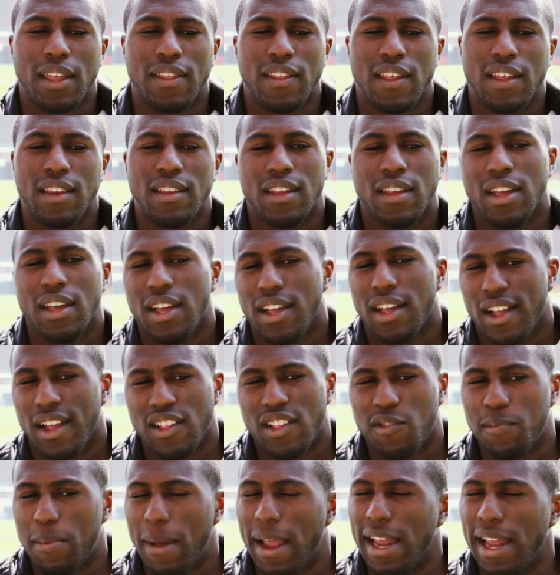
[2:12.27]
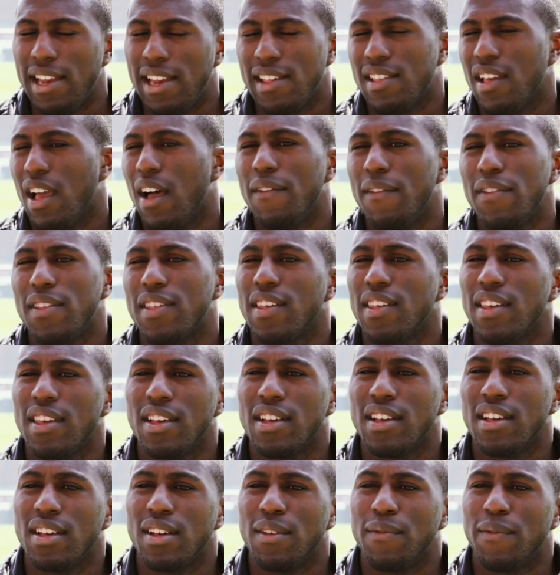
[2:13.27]
And then in Spain is obviously
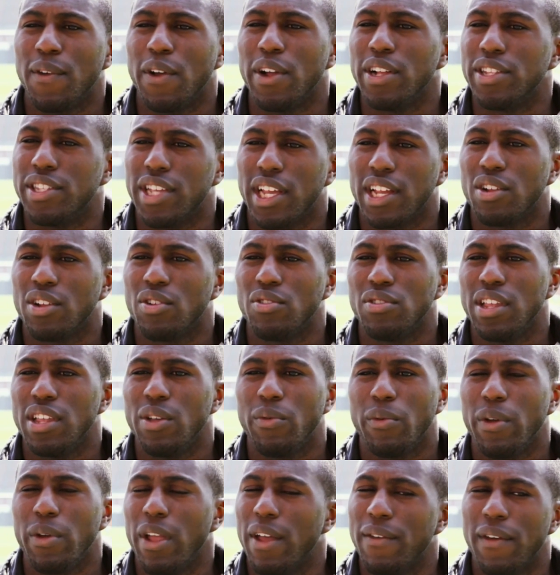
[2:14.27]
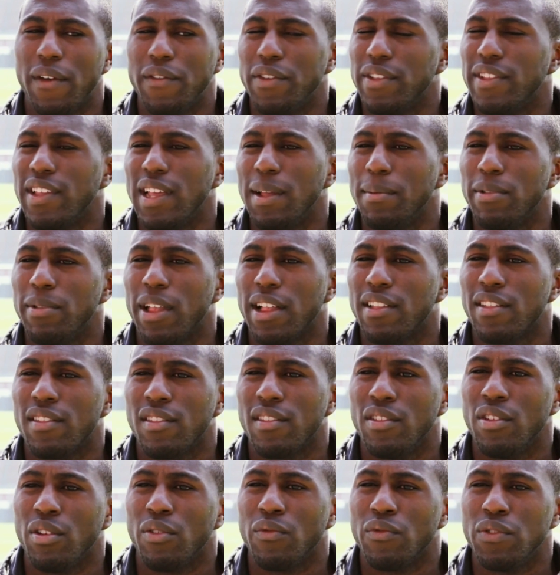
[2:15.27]
a very technical league where you have every team
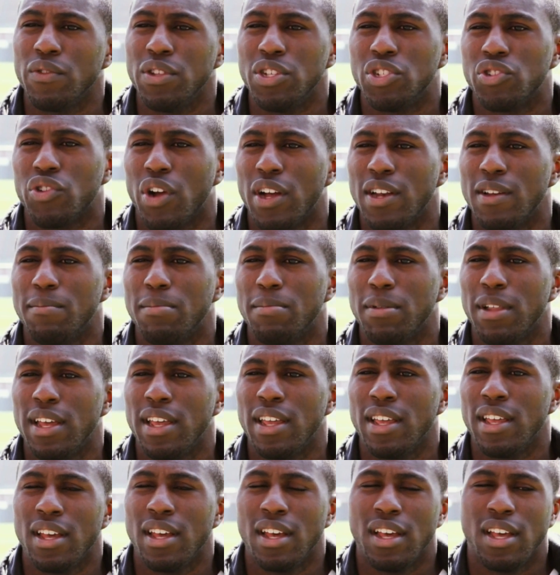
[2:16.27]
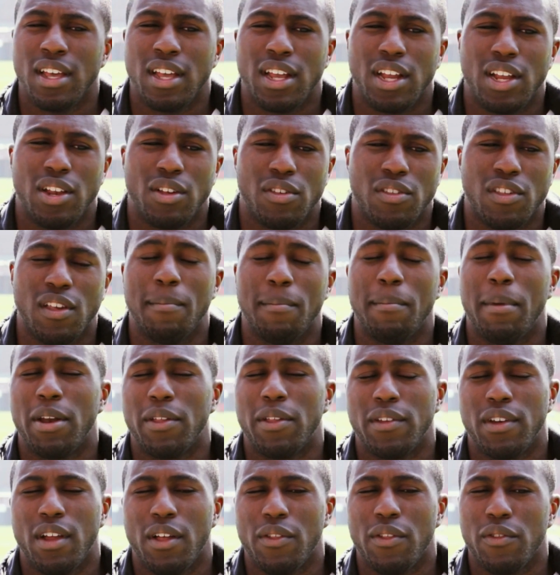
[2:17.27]
that's really trying to play, some
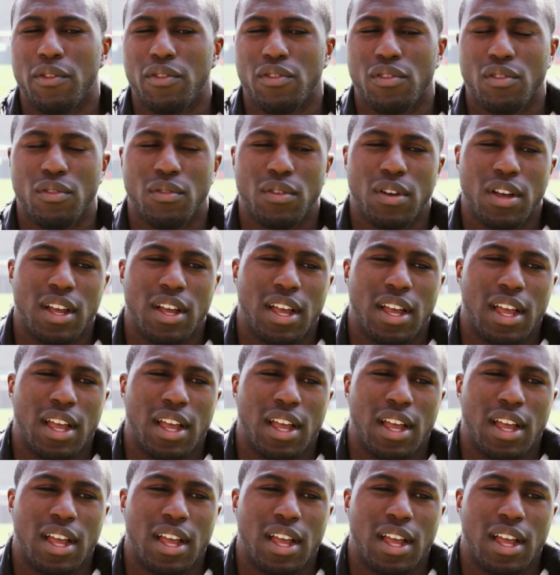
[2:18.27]
better than others. So